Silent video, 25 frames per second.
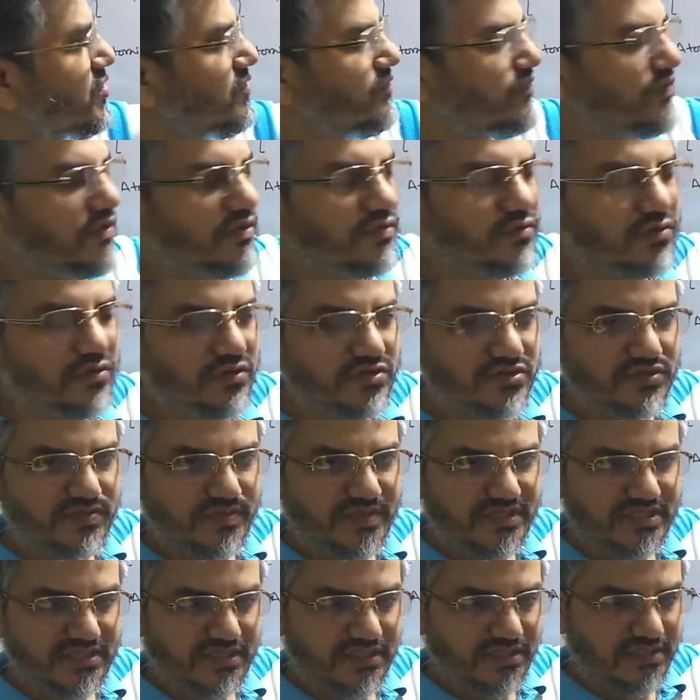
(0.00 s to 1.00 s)
number of neutrons
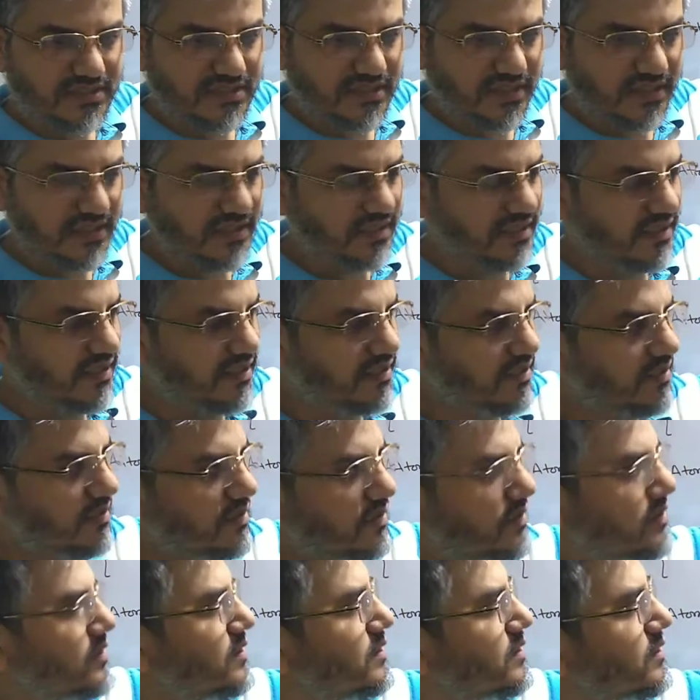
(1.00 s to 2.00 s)
present inside the
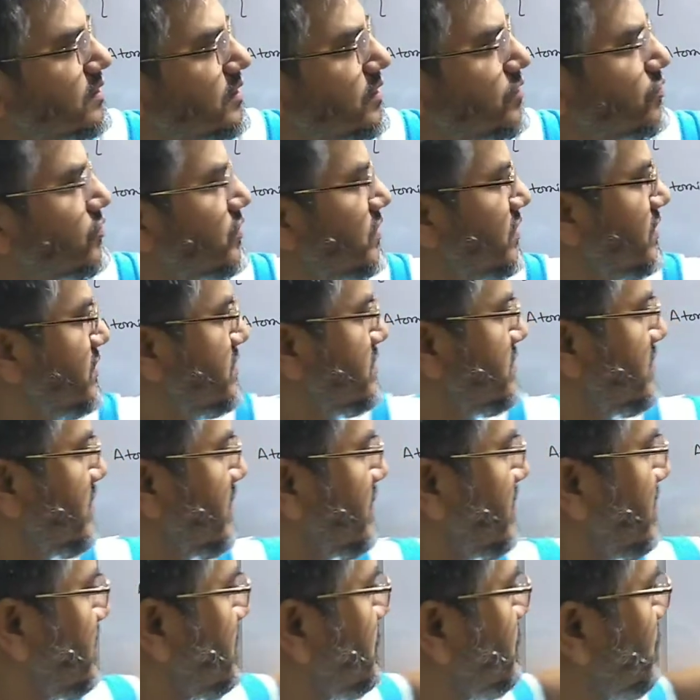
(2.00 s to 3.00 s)
nucleus,
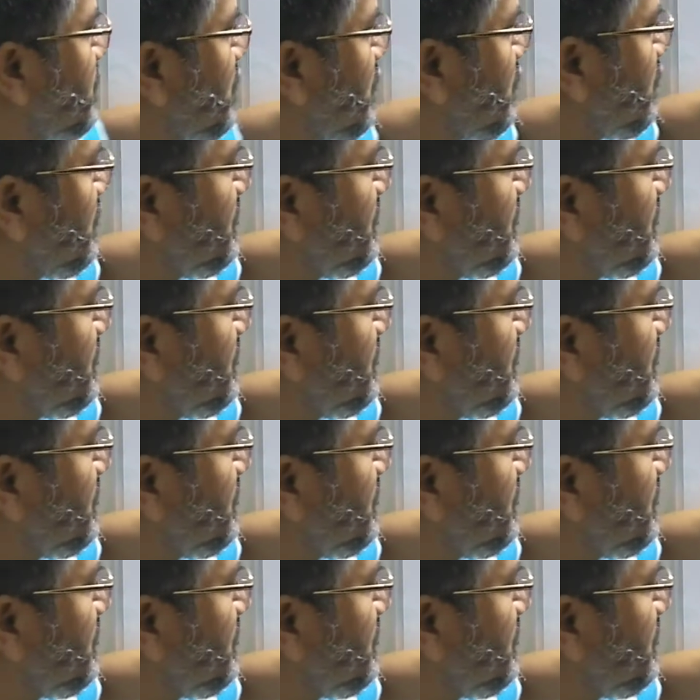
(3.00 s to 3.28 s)
that is